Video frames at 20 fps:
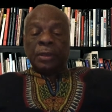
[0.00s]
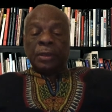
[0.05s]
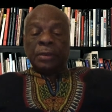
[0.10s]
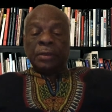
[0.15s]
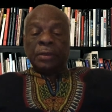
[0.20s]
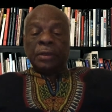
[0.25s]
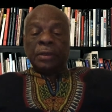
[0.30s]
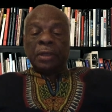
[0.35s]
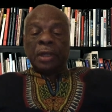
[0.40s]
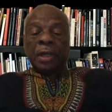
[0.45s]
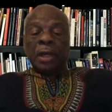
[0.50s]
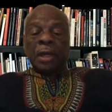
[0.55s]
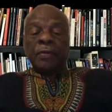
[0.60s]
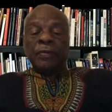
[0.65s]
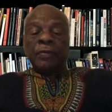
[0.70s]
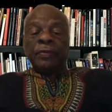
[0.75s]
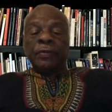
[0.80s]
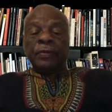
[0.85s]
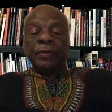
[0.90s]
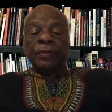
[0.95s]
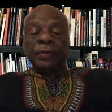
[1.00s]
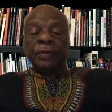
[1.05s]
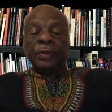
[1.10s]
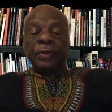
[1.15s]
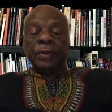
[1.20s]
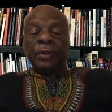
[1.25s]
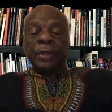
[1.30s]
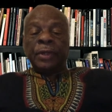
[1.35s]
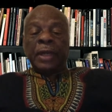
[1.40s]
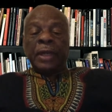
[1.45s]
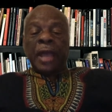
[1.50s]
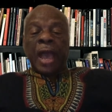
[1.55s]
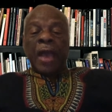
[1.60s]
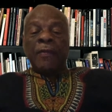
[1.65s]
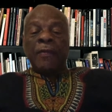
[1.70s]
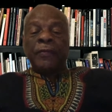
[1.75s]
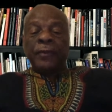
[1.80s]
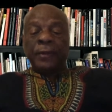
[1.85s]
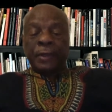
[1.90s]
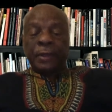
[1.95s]
of the
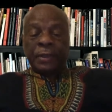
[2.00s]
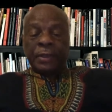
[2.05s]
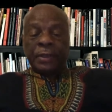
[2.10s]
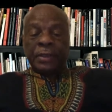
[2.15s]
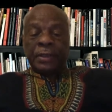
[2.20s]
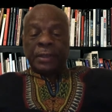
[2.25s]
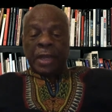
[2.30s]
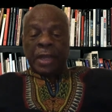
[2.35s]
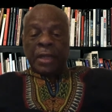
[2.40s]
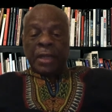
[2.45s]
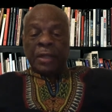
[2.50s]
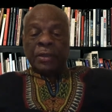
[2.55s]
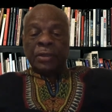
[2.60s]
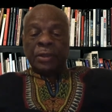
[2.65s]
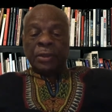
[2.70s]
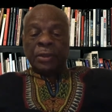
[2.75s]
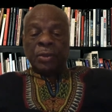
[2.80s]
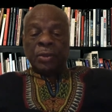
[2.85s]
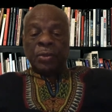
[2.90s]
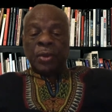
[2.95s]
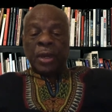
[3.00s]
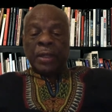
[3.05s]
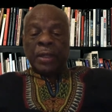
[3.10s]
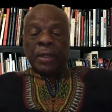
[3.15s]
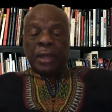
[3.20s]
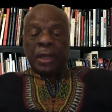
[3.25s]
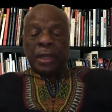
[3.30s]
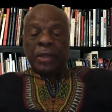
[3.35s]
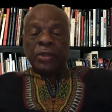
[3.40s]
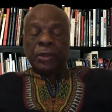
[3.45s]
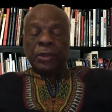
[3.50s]
African states into one nation.